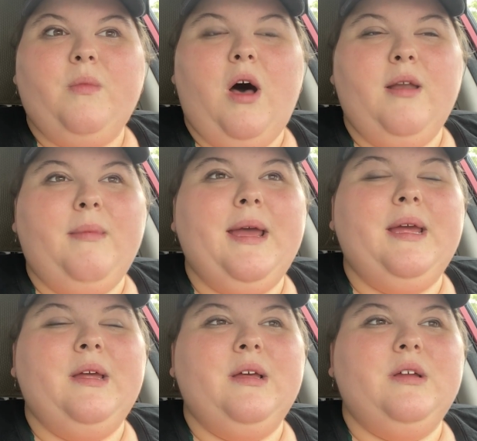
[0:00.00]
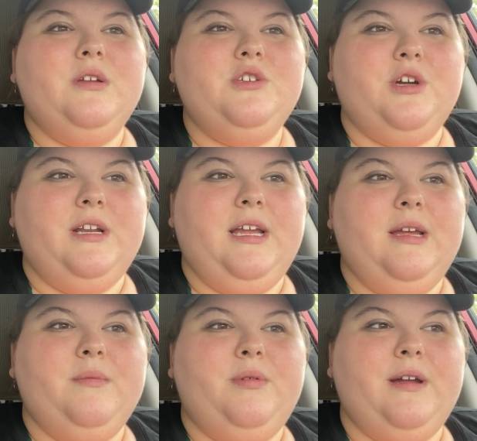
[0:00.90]
on my
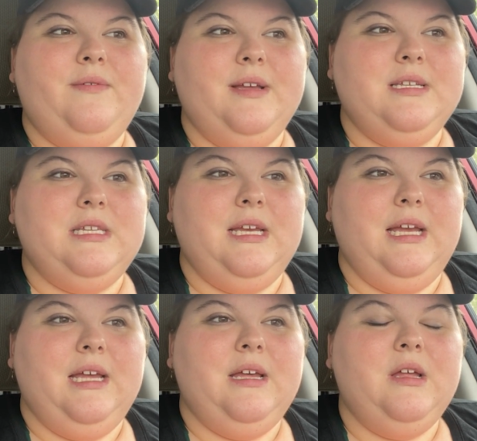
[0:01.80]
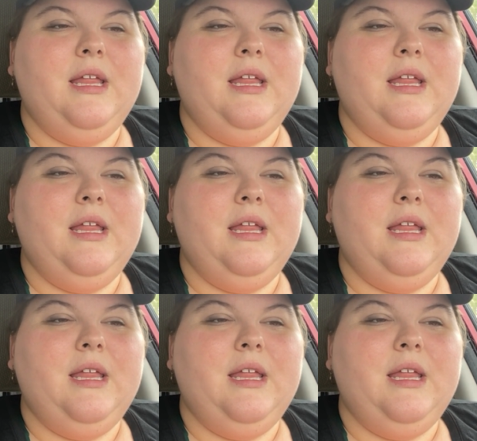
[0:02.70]
journey previously,